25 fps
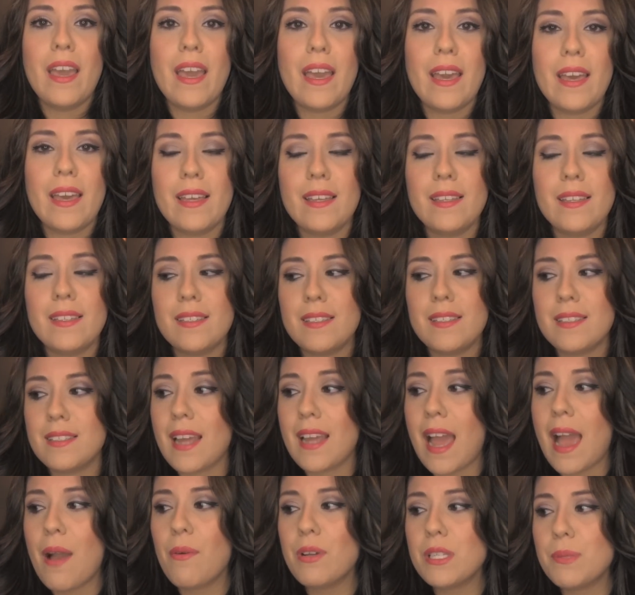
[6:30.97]

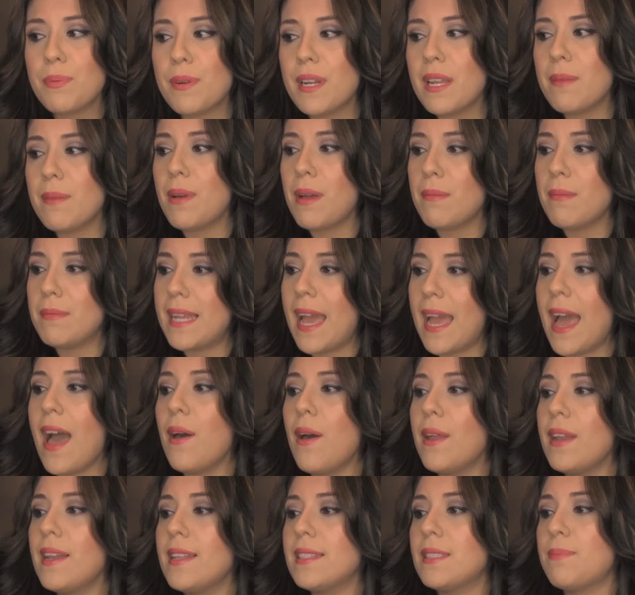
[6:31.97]
And I was pretty bummed
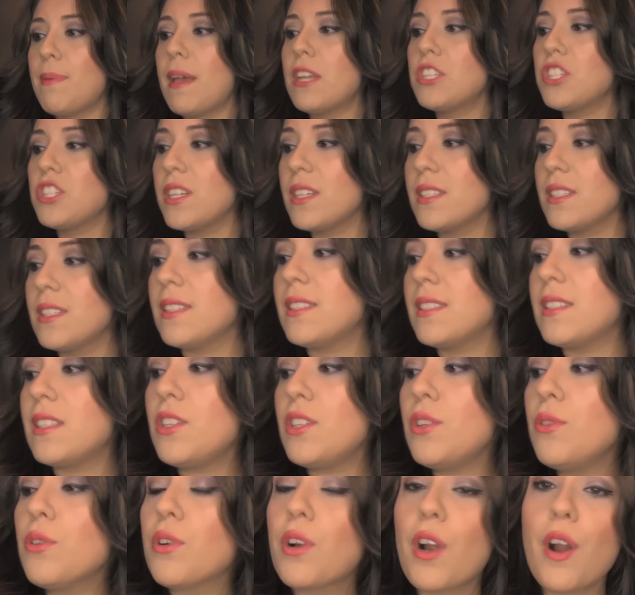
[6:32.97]
out, and especially since
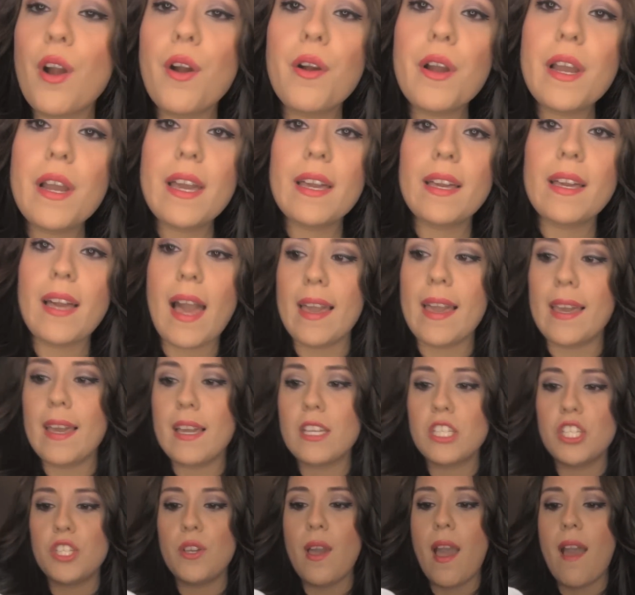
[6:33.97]
the new Keurig, I
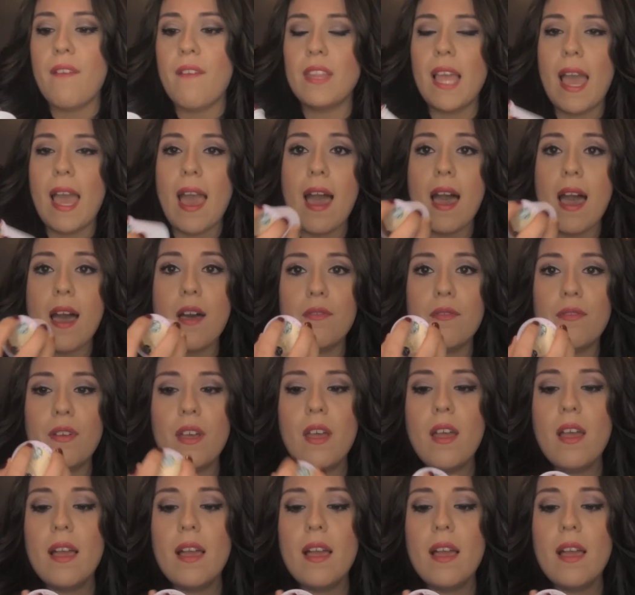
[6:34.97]
guess you have to have